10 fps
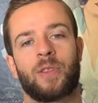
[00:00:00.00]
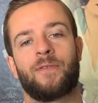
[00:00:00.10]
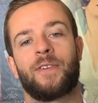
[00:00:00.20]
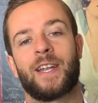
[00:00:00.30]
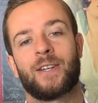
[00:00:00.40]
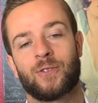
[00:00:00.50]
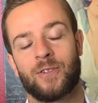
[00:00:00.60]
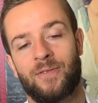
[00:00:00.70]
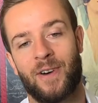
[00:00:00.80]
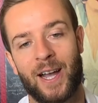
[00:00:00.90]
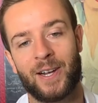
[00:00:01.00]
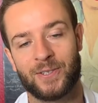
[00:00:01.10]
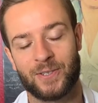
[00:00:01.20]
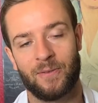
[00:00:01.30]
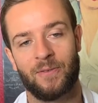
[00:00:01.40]
with a financial
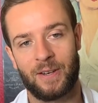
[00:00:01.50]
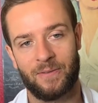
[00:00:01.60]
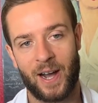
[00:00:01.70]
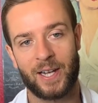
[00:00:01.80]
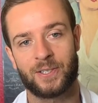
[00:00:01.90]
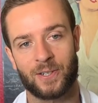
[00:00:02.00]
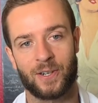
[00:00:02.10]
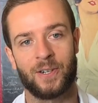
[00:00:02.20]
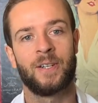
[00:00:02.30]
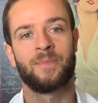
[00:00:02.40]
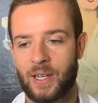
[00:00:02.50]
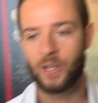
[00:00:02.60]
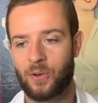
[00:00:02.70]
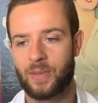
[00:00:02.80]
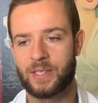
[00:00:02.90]
advisor
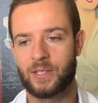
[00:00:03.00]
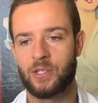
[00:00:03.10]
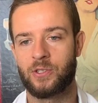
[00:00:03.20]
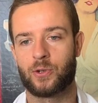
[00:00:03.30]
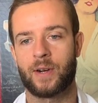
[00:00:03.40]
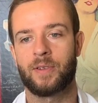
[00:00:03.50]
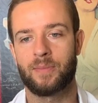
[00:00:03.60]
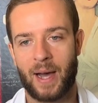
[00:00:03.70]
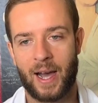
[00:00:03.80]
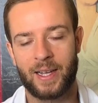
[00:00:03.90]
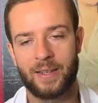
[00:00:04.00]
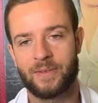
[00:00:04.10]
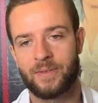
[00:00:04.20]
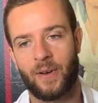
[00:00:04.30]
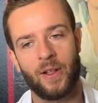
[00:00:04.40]
who is driven by
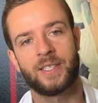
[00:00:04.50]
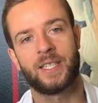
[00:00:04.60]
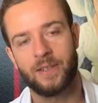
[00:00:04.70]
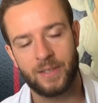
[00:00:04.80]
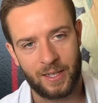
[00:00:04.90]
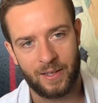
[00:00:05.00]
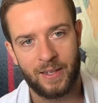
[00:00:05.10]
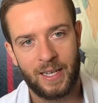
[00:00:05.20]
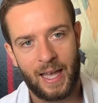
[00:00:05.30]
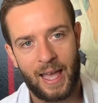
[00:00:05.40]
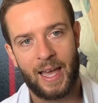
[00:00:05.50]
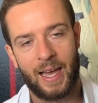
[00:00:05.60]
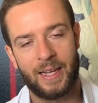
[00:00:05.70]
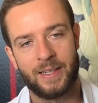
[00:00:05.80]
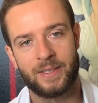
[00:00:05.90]
volatility
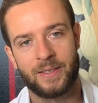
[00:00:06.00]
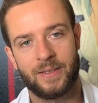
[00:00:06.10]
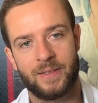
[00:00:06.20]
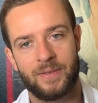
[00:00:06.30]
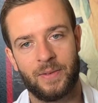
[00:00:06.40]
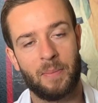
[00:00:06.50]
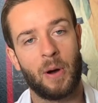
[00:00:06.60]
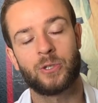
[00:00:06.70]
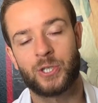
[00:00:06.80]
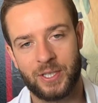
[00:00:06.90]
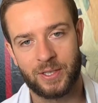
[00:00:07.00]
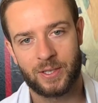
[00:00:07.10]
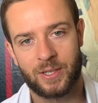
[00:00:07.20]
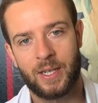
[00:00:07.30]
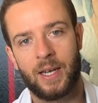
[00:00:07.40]
and
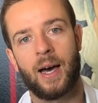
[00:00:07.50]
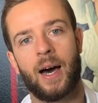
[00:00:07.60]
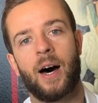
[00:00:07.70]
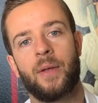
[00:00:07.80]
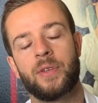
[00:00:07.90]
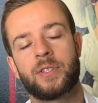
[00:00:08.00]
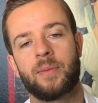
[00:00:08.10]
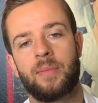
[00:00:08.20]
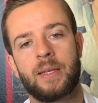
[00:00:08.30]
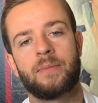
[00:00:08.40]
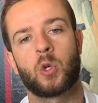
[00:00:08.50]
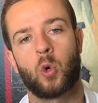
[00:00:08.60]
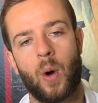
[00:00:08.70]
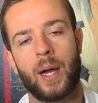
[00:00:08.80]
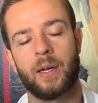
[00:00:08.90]
emotions, this can be
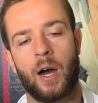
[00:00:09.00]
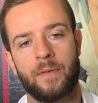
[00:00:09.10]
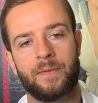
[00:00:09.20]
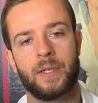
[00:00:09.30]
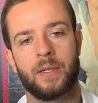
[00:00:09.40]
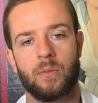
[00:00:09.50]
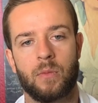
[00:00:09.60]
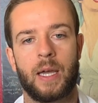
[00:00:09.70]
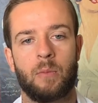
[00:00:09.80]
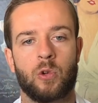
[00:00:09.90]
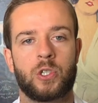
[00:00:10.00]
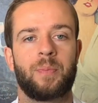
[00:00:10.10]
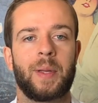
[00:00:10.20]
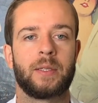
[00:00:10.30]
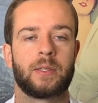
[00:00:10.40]
quite often, and
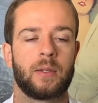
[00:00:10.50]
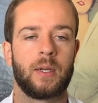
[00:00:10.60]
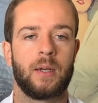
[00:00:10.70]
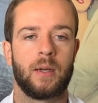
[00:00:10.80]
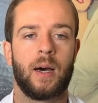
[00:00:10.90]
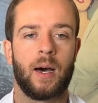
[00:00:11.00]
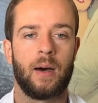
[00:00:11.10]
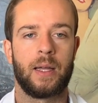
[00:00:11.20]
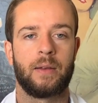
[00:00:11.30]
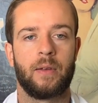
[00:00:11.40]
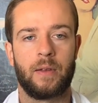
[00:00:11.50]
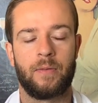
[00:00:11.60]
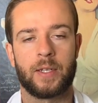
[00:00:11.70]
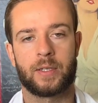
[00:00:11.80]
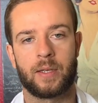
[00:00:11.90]
which means
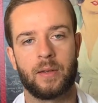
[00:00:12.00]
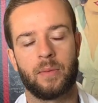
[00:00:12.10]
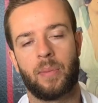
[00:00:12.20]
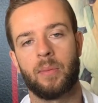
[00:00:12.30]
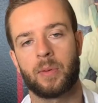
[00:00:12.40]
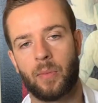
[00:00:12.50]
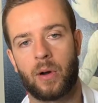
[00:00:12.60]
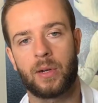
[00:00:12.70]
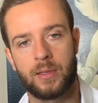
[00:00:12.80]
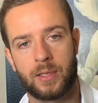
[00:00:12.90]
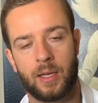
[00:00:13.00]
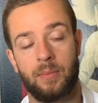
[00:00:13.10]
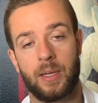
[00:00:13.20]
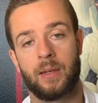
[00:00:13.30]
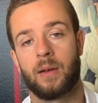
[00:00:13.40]
investing in the public markets
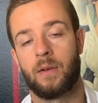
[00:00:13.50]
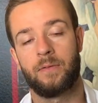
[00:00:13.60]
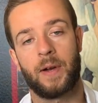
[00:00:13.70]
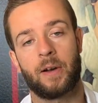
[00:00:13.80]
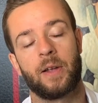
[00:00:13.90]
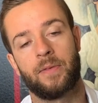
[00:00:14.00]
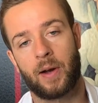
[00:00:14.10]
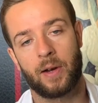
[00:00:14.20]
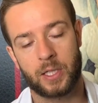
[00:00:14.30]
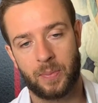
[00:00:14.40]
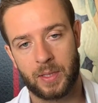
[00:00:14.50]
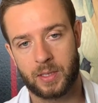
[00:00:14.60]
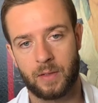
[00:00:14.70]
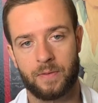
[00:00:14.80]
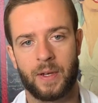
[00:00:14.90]
can be very, very
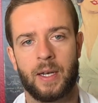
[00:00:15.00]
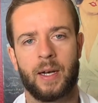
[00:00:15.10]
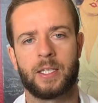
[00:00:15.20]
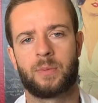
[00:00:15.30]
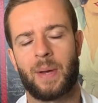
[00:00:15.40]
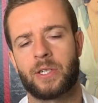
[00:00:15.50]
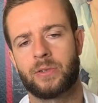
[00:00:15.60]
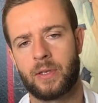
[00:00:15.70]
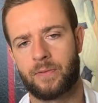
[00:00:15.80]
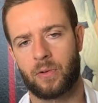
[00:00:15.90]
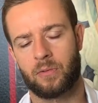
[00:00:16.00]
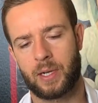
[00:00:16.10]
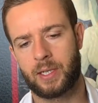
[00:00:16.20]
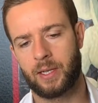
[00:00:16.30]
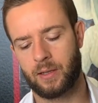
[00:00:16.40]
expensive, especially for
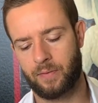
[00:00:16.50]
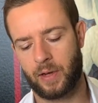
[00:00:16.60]
retail